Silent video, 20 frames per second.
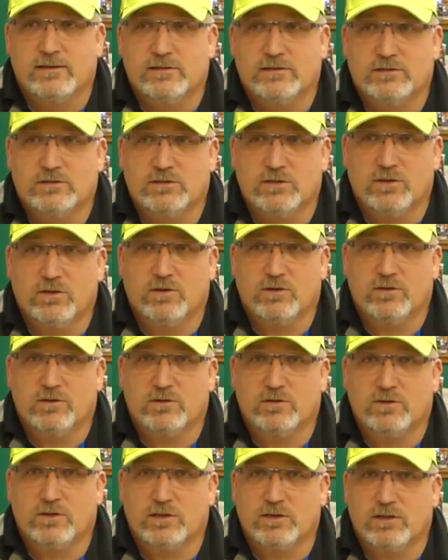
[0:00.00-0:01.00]
So I
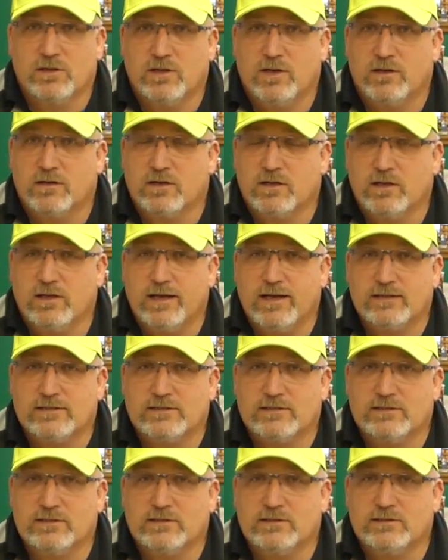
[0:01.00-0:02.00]
took a lot of
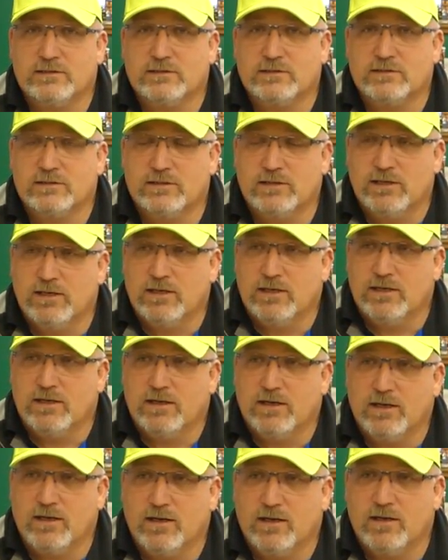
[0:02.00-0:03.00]
classes,
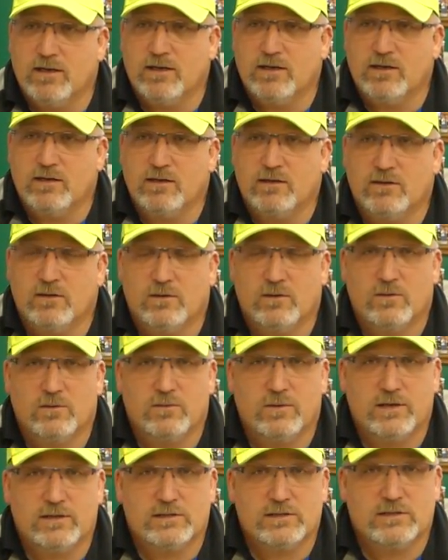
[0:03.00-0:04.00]
and the
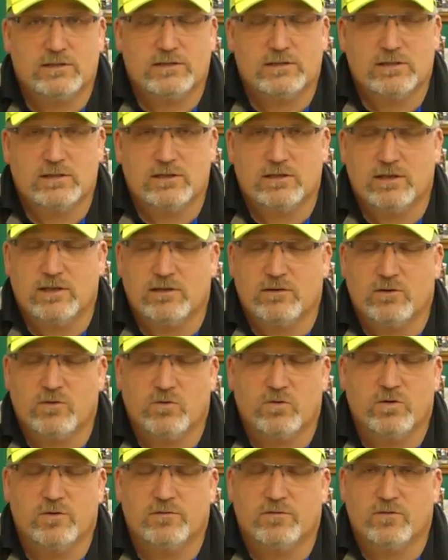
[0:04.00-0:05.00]
rest is hit and
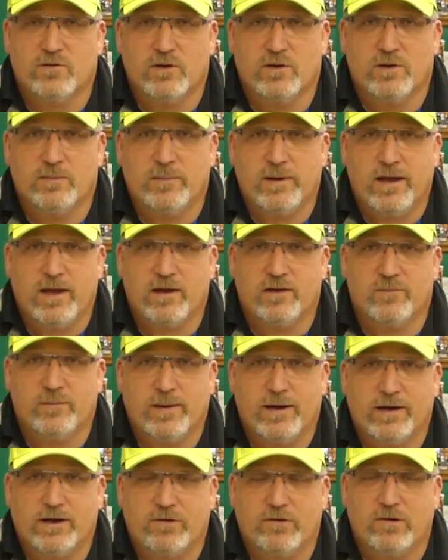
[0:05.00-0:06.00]
grew it from out of
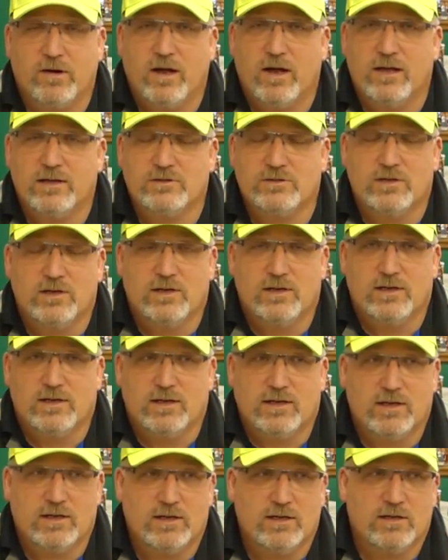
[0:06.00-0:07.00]
my garage
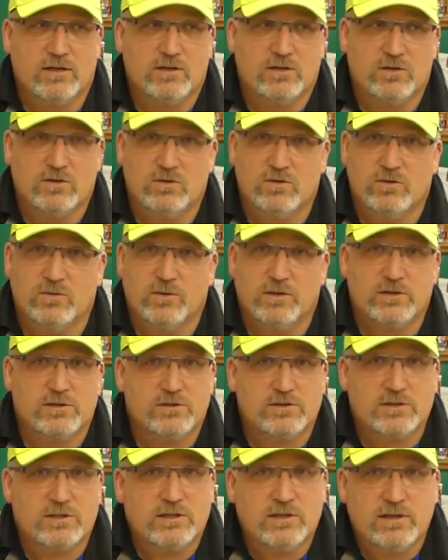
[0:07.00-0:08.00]
into what
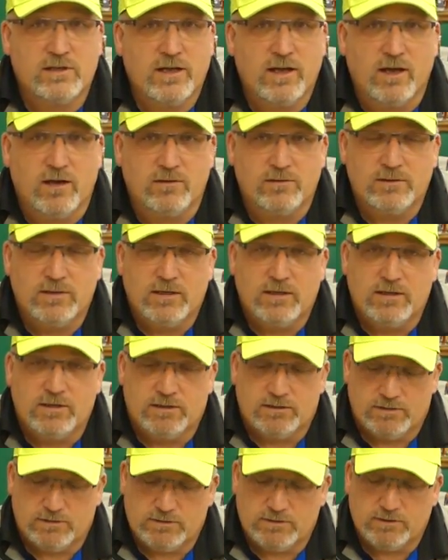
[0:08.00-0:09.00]
you're seeing now.
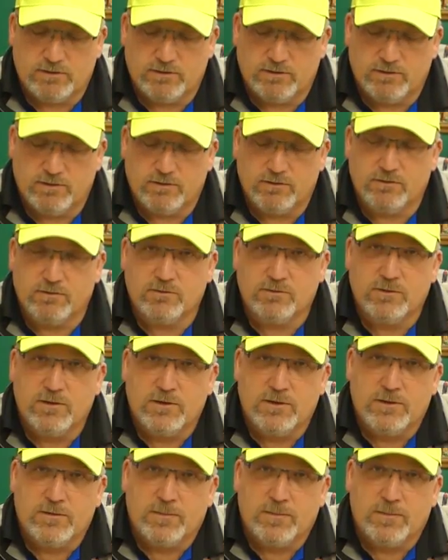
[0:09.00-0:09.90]
So